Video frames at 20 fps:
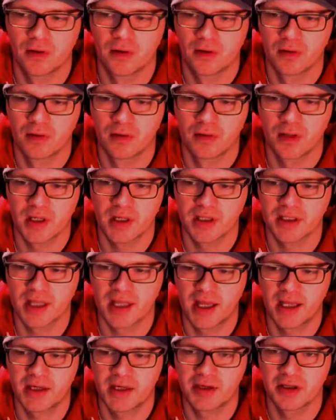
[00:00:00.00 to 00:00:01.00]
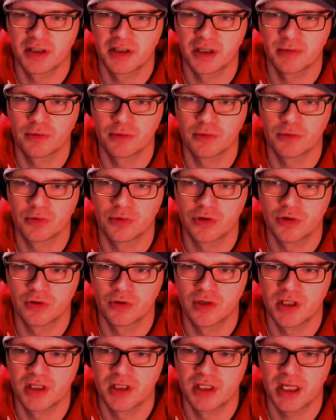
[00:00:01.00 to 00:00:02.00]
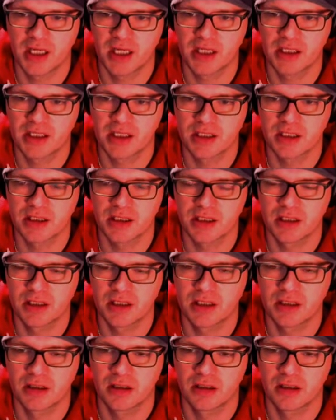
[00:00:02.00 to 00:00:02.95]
Next hand, double suited aces.